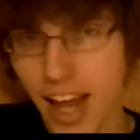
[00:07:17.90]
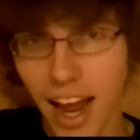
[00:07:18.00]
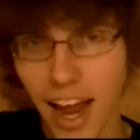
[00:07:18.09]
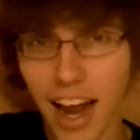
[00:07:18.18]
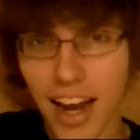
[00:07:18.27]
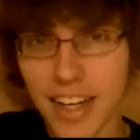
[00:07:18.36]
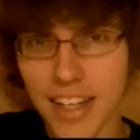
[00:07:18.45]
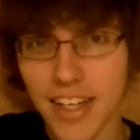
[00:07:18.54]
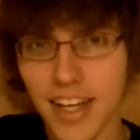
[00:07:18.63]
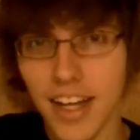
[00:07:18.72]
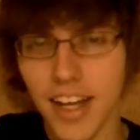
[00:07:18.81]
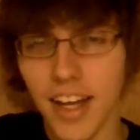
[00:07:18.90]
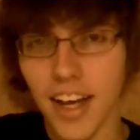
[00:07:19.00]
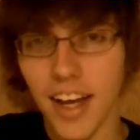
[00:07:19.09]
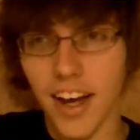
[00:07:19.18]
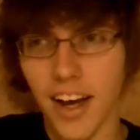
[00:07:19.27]
and
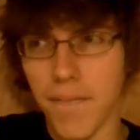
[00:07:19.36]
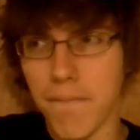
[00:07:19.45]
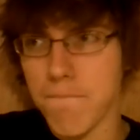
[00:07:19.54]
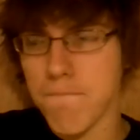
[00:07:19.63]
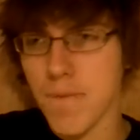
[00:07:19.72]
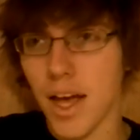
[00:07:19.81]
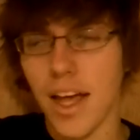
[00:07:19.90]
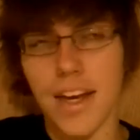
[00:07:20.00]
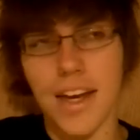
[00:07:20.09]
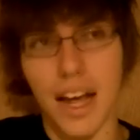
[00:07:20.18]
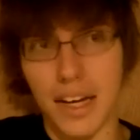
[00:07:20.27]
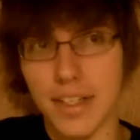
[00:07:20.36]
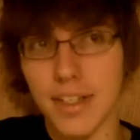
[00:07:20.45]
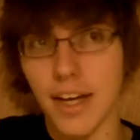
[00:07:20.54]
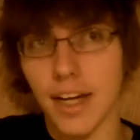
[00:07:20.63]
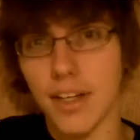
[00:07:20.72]
Knight.
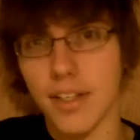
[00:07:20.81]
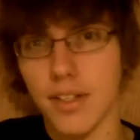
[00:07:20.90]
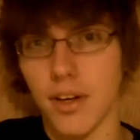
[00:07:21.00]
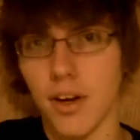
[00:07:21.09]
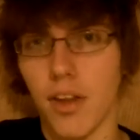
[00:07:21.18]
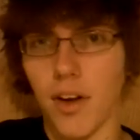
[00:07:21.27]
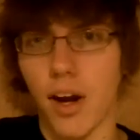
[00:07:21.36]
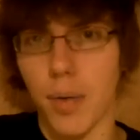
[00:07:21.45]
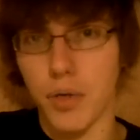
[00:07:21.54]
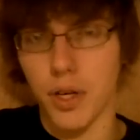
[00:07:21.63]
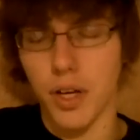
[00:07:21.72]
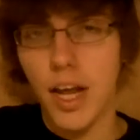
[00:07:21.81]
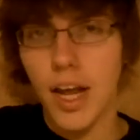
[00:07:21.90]
Knight is her other option.